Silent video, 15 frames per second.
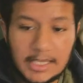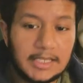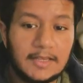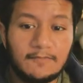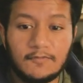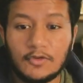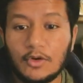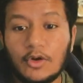If
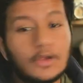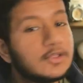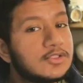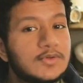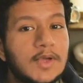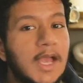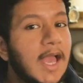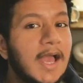you also
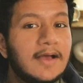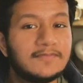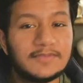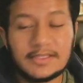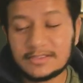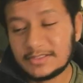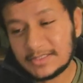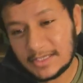have the
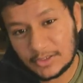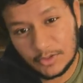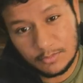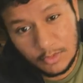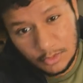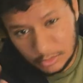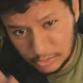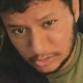
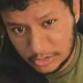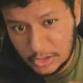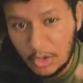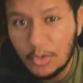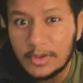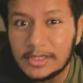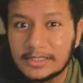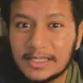psychomotor
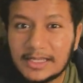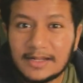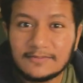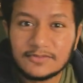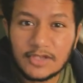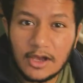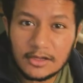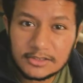slowing that I've
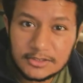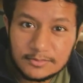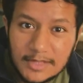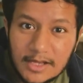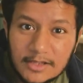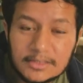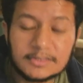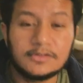talked
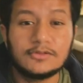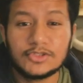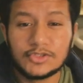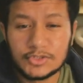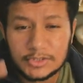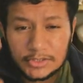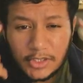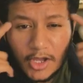about and also the
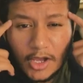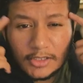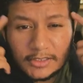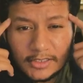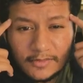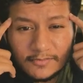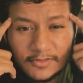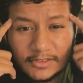
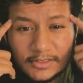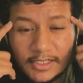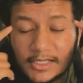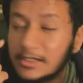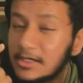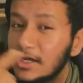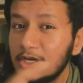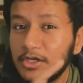cognitive decline,
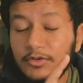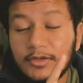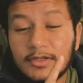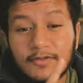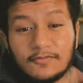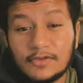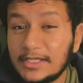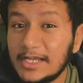you're going to
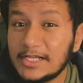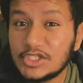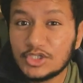forget your